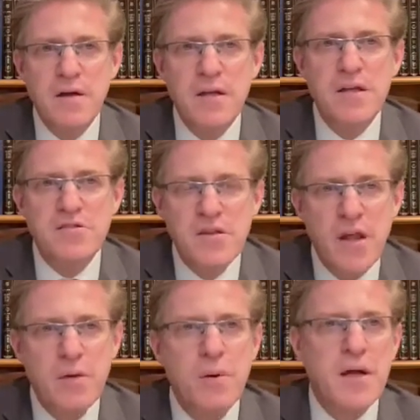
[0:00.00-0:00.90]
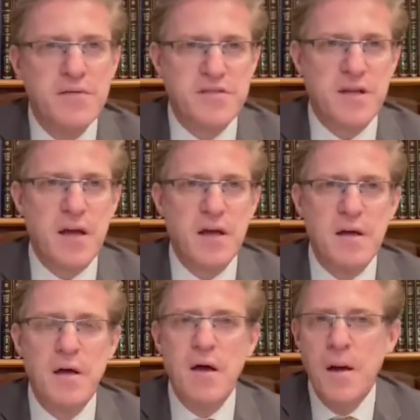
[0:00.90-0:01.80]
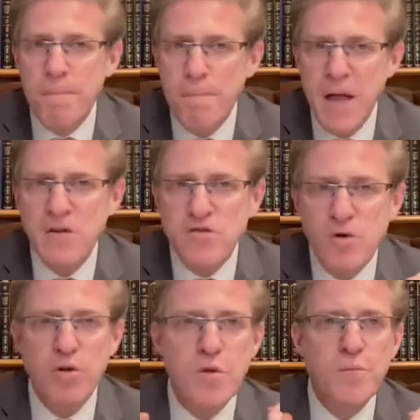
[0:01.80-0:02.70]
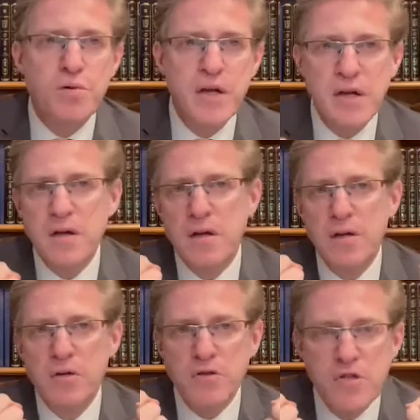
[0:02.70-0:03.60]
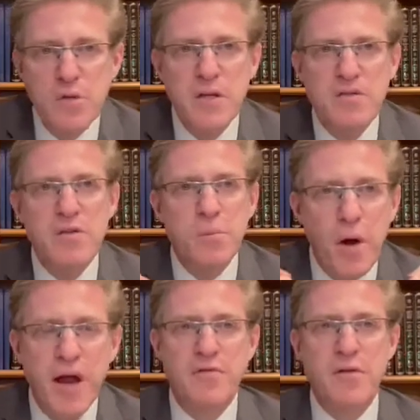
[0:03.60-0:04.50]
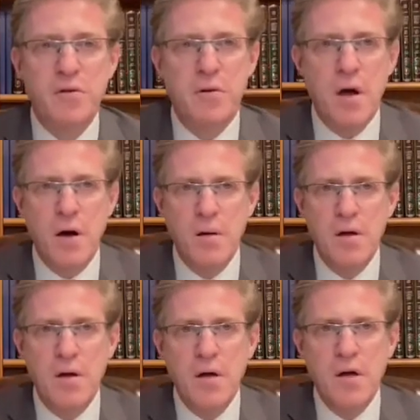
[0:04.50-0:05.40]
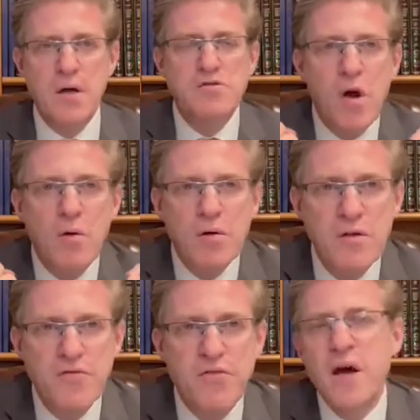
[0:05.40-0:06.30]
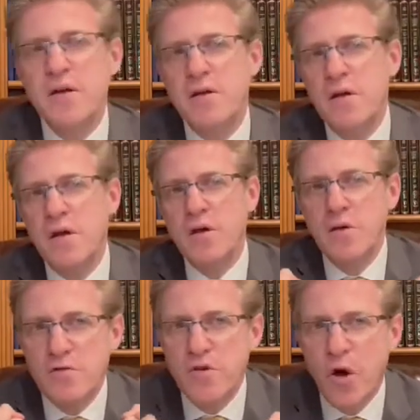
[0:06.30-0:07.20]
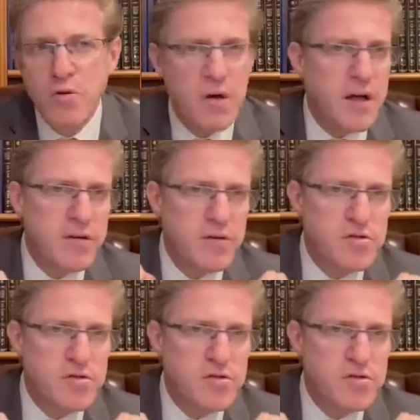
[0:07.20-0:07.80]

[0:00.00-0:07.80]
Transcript: is another way of saying make sure you bring your Judaism wherever you go. Don't confine your Torah and your